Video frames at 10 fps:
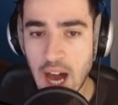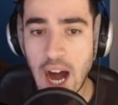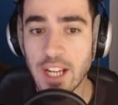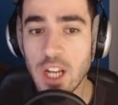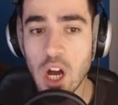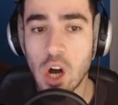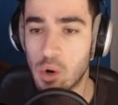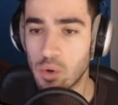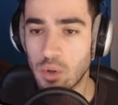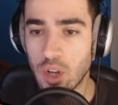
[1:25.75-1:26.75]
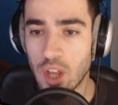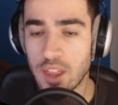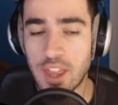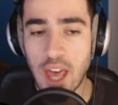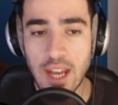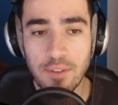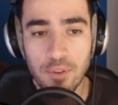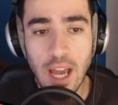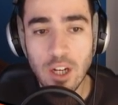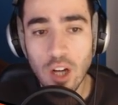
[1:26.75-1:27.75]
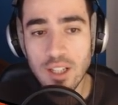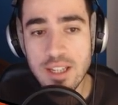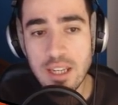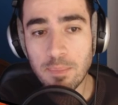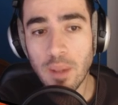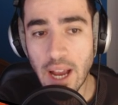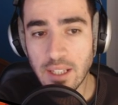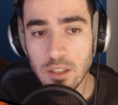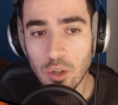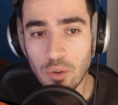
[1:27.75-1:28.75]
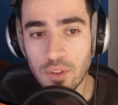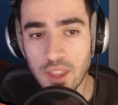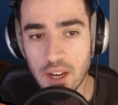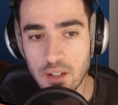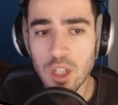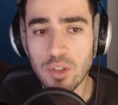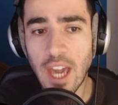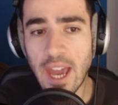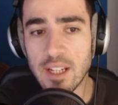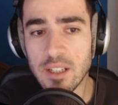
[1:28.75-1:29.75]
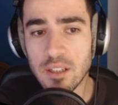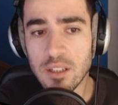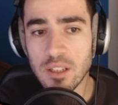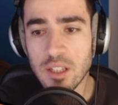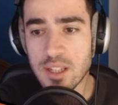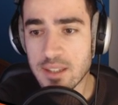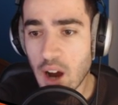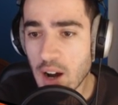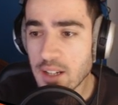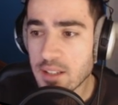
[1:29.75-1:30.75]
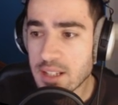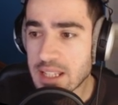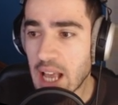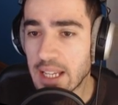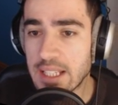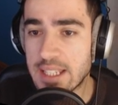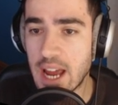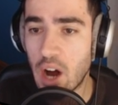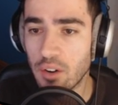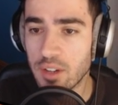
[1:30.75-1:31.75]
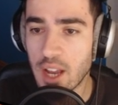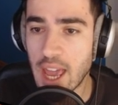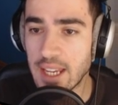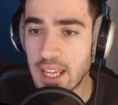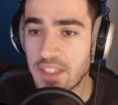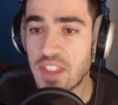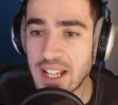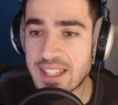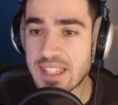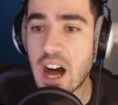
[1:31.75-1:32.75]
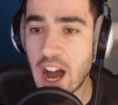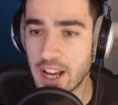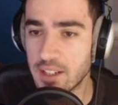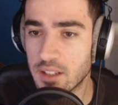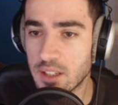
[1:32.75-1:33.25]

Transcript: I know that if you get on the zip line over there, you can start sliding down and hit that sign,